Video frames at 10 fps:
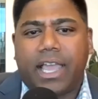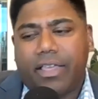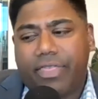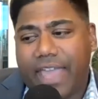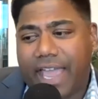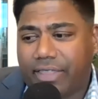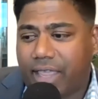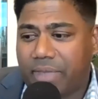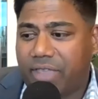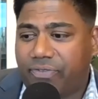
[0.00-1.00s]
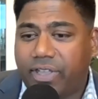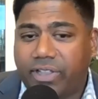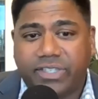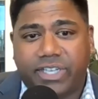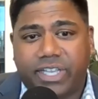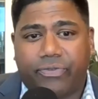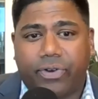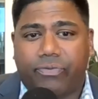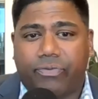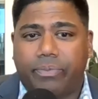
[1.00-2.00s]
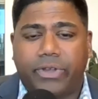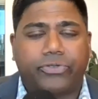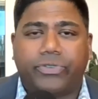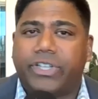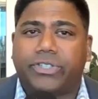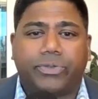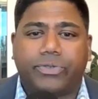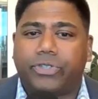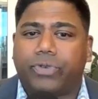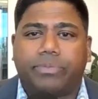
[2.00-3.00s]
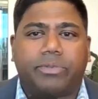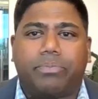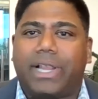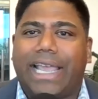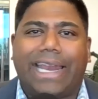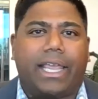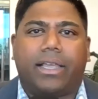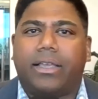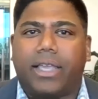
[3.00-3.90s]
that they may feel is different from their traditional disruption planning